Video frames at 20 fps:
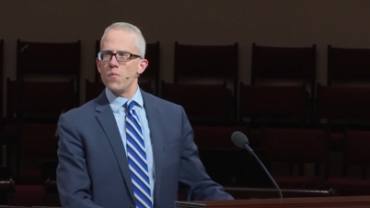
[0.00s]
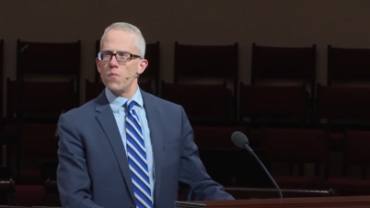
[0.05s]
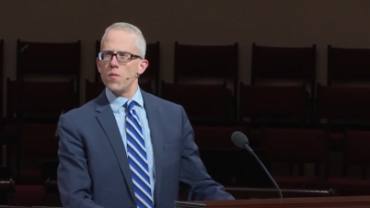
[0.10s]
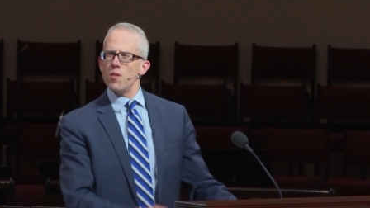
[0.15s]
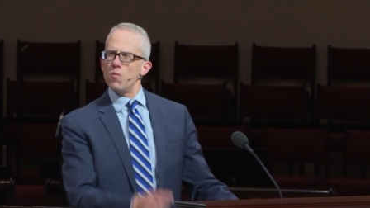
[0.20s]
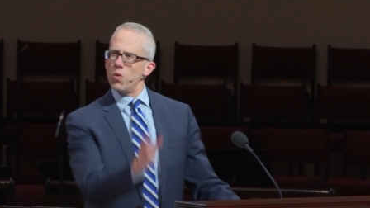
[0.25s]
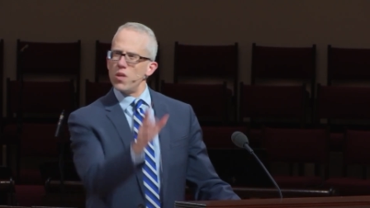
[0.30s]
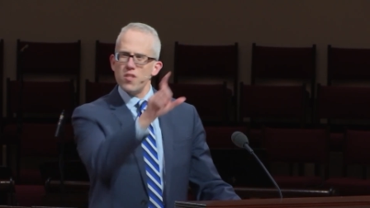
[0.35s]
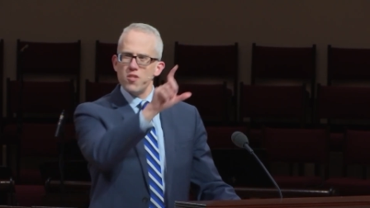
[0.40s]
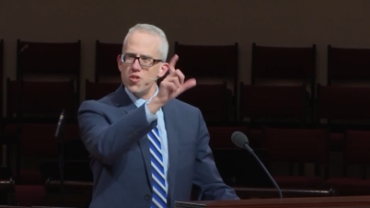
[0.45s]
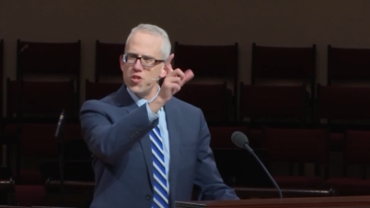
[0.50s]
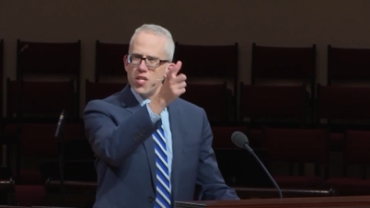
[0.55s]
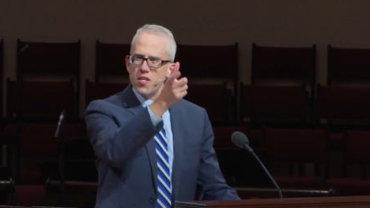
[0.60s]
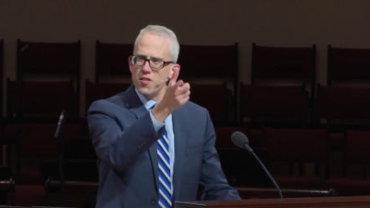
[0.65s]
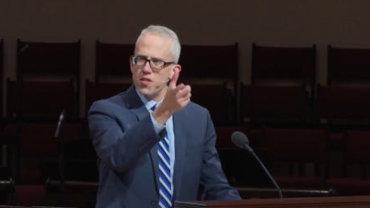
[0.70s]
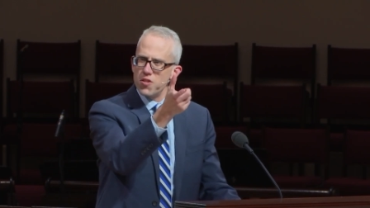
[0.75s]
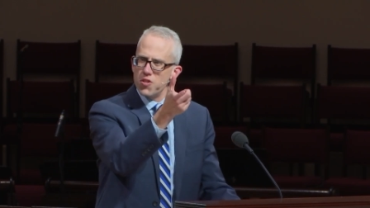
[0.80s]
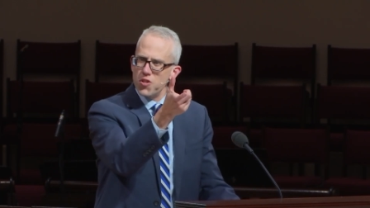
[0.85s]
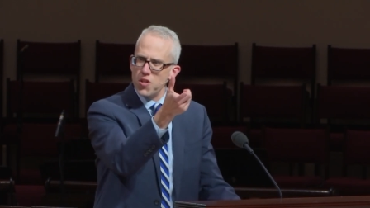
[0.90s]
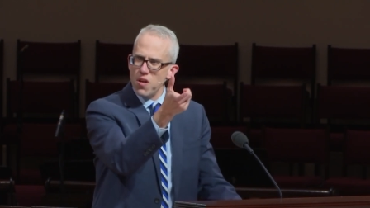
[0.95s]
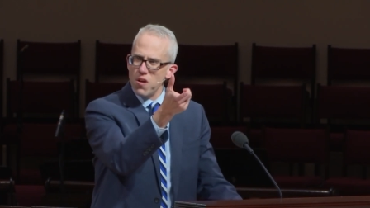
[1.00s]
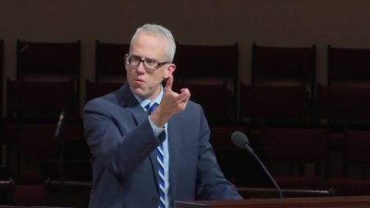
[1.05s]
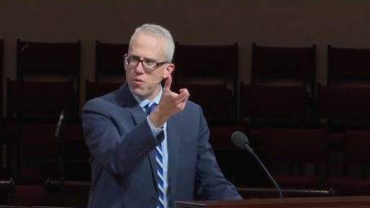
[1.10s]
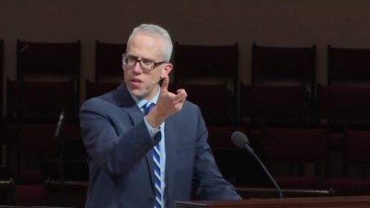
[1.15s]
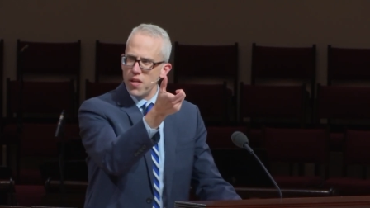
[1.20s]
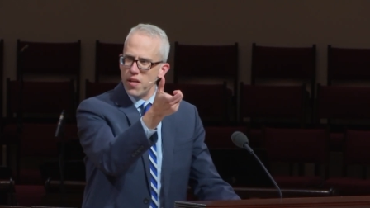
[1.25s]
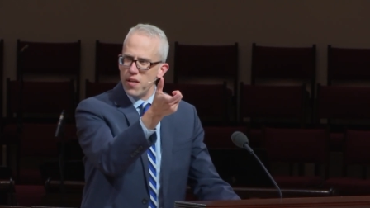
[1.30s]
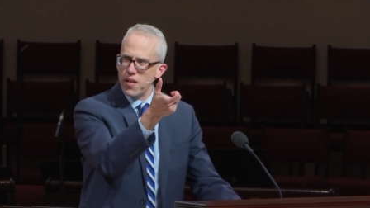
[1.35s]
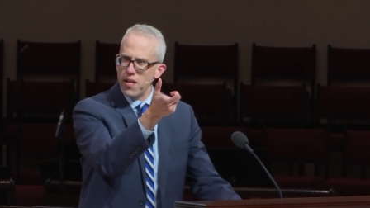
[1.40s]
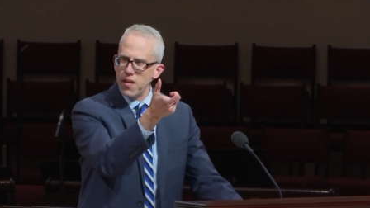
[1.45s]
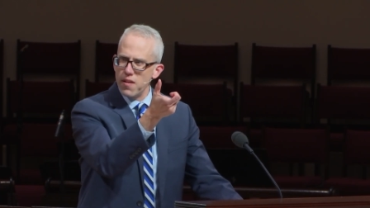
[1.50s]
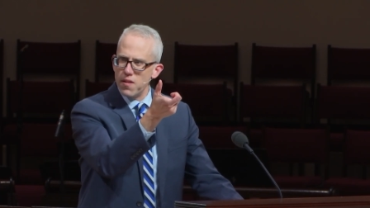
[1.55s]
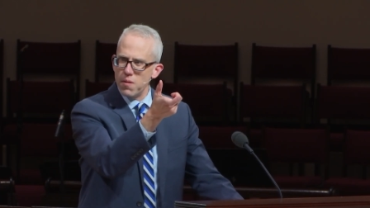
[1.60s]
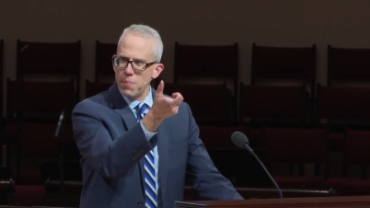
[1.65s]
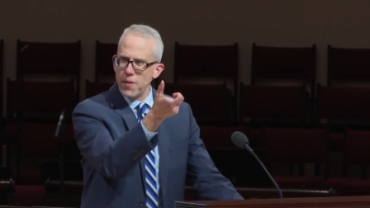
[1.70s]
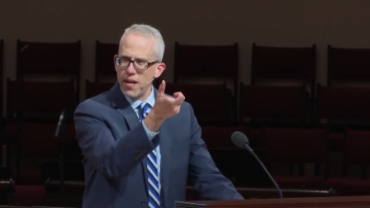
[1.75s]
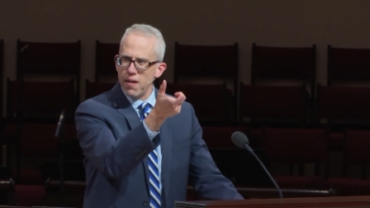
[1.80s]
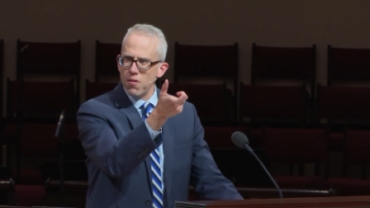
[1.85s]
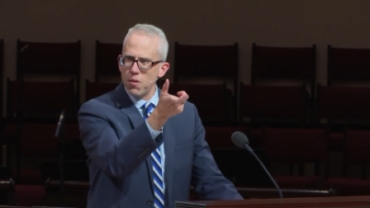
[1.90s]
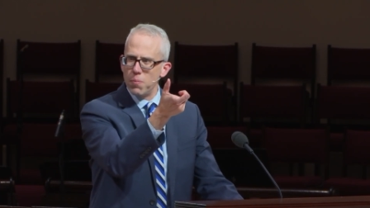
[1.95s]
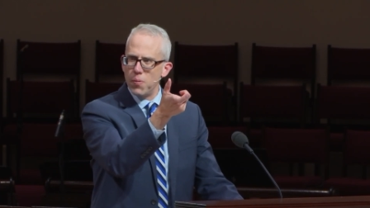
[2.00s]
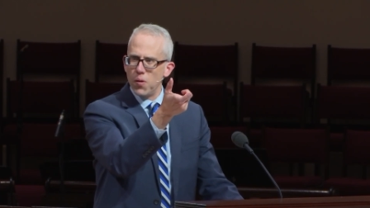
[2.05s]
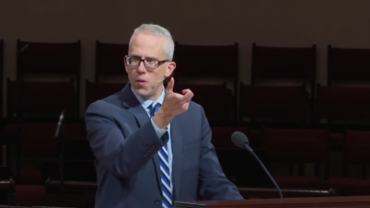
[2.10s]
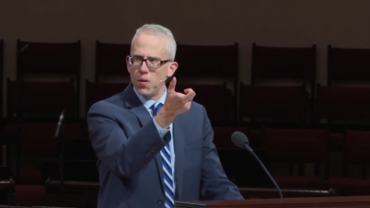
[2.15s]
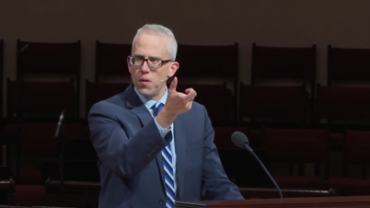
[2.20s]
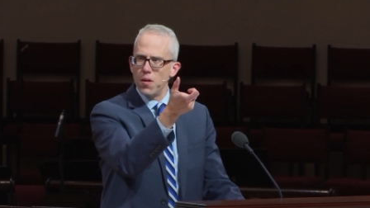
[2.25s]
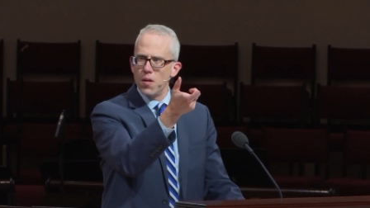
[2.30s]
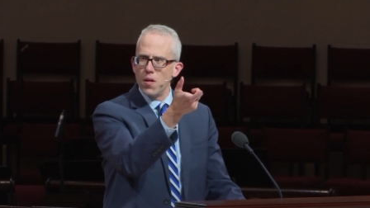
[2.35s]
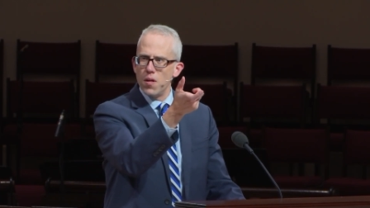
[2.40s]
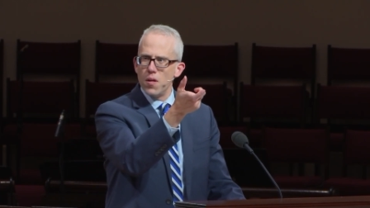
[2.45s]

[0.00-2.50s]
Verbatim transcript: And what does Jesus show then in the parable?